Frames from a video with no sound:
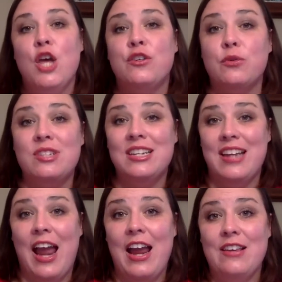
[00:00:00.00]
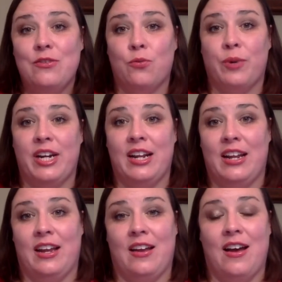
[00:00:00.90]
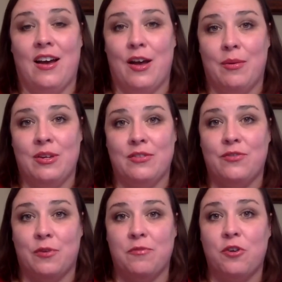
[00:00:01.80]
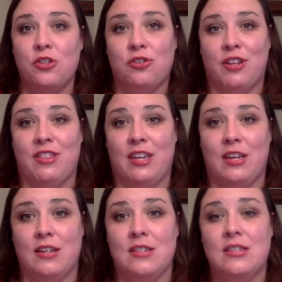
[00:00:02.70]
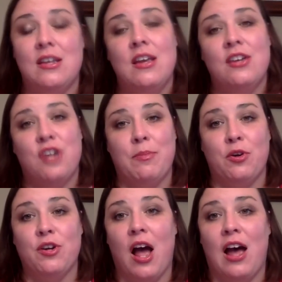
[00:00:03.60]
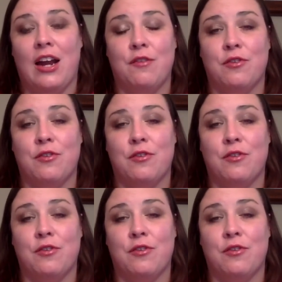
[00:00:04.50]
So today's reading is from 1 Corinthians chapter 9,